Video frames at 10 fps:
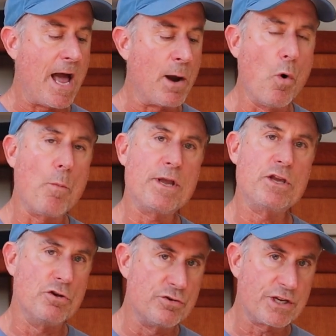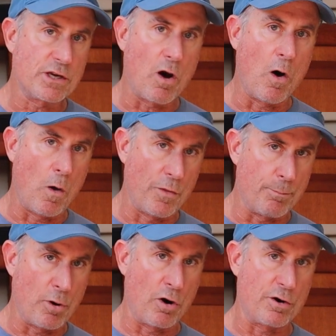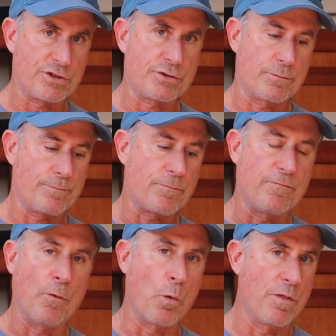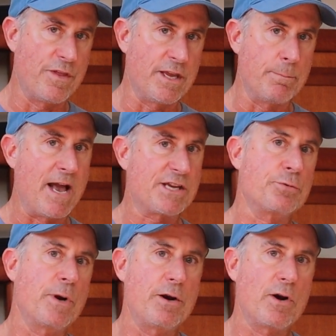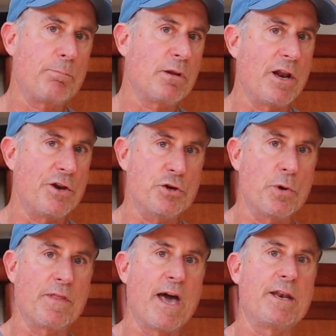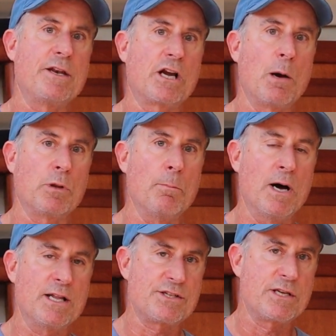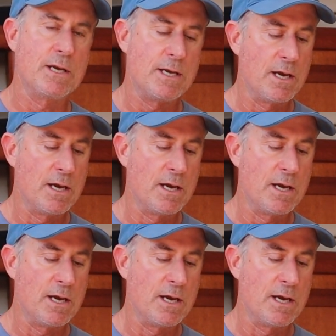I won't be using all the parts for the macerator. I plan on doing that in a couple of months.